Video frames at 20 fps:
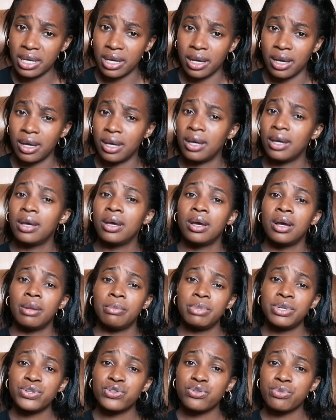Yeah,
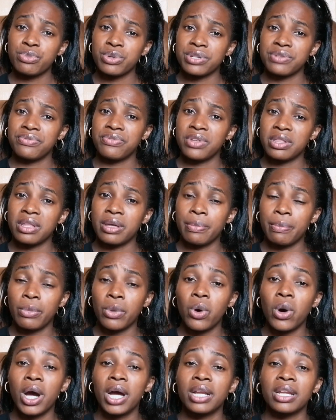please do breastfeed them more